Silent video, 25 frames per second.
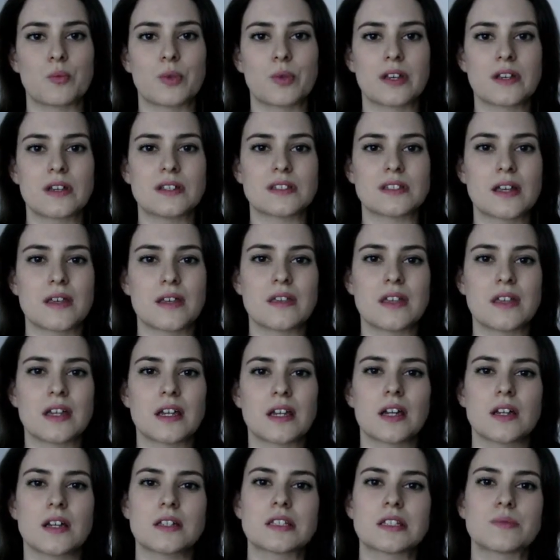because I
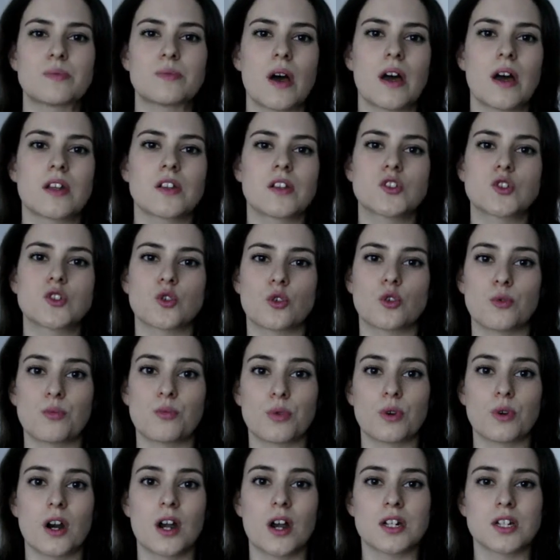think a sponge or a
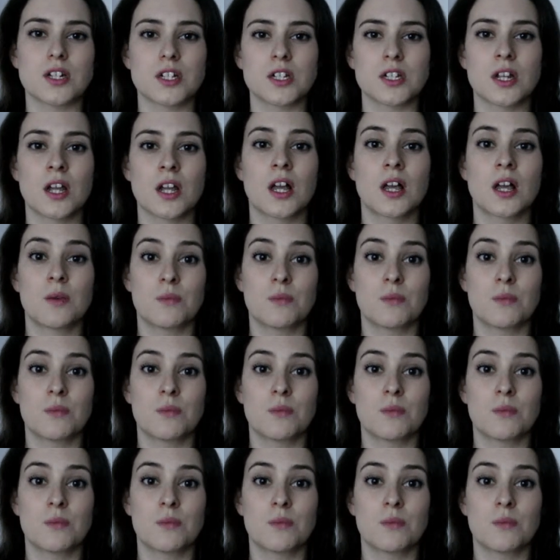brush,